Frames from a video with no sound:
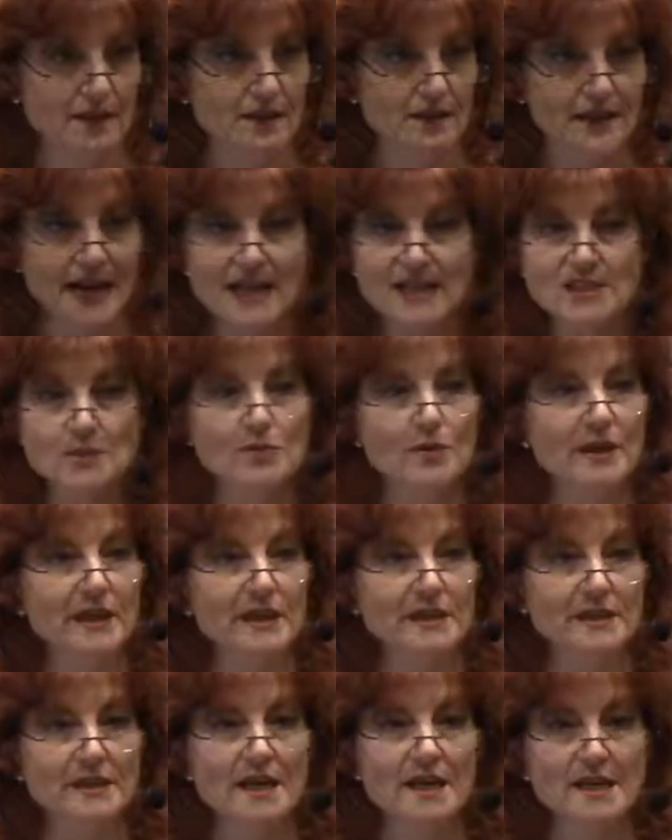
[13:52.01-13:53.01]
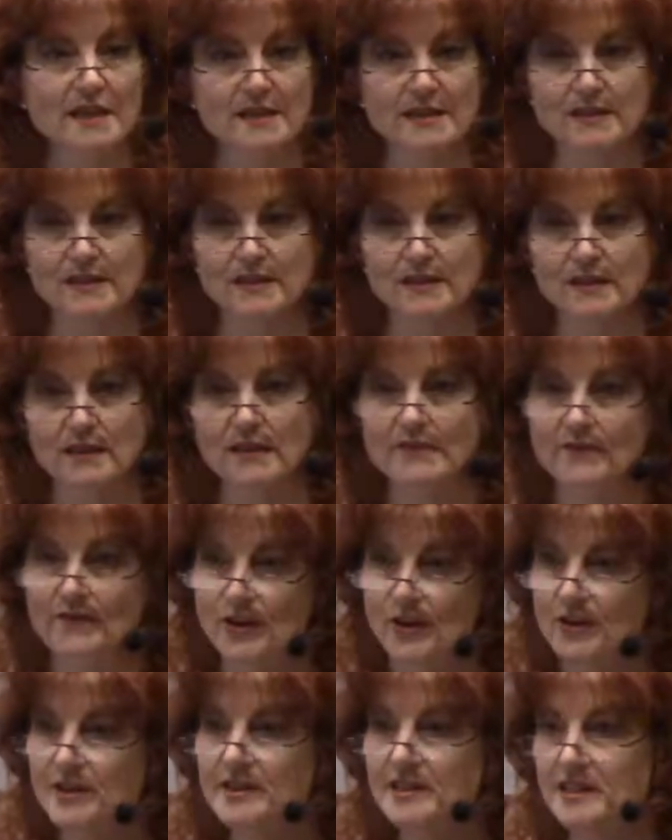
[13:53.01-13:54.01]
That's what it does, in
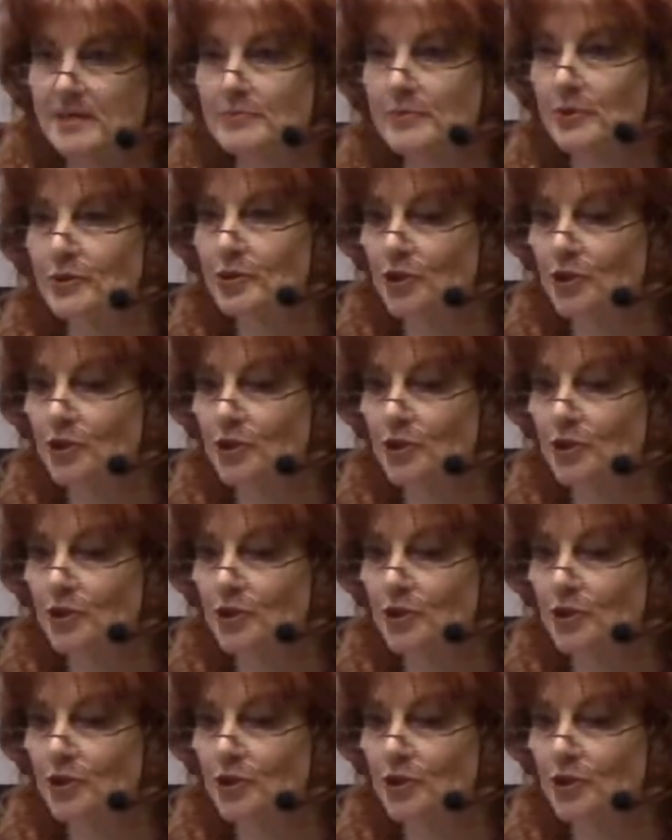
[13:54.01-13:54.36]
very simple